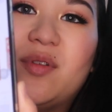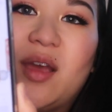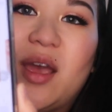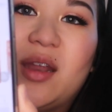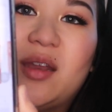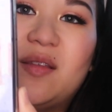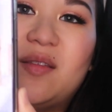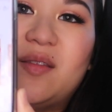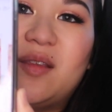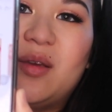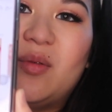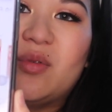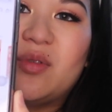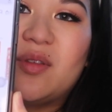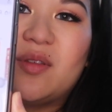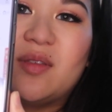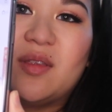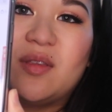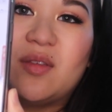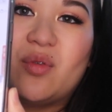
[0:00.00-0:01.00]
Dynasty, which
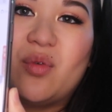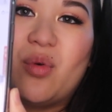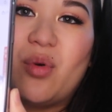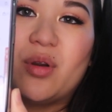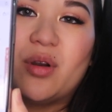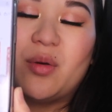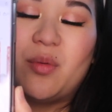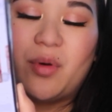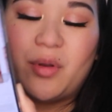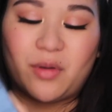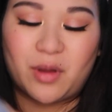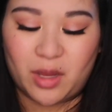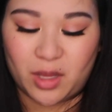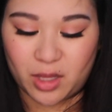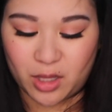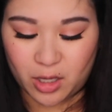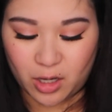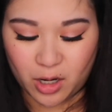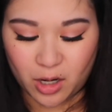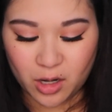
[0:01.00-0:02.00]
is this corner one right
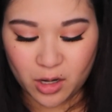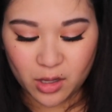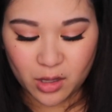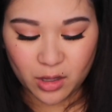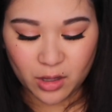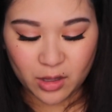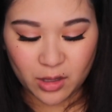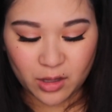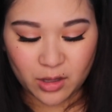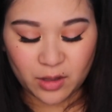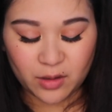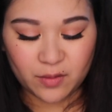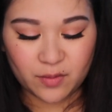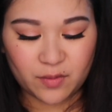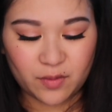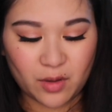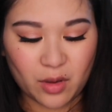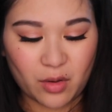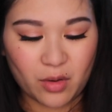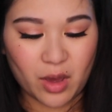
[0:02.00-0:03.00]
here.
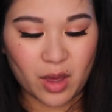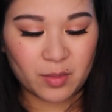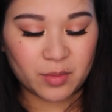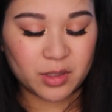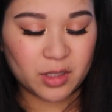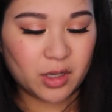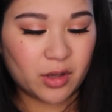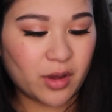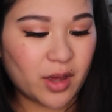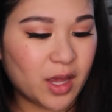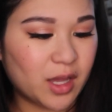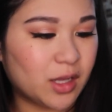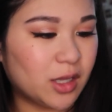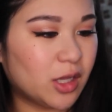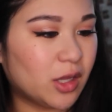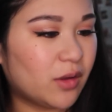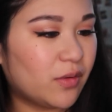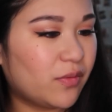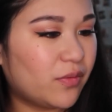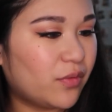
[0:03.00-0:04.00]
So I'm gonna go ahead and
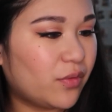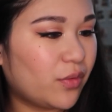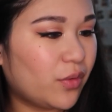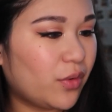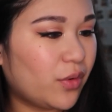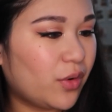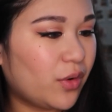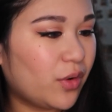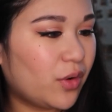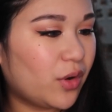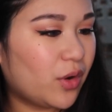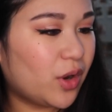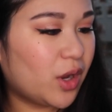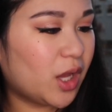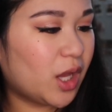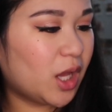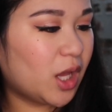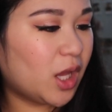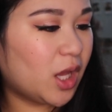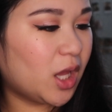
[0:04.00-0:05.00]
look for
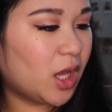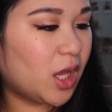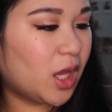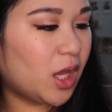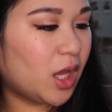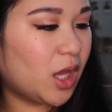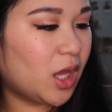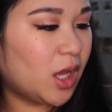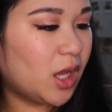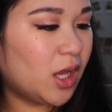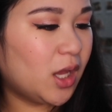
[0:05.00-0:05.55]
it.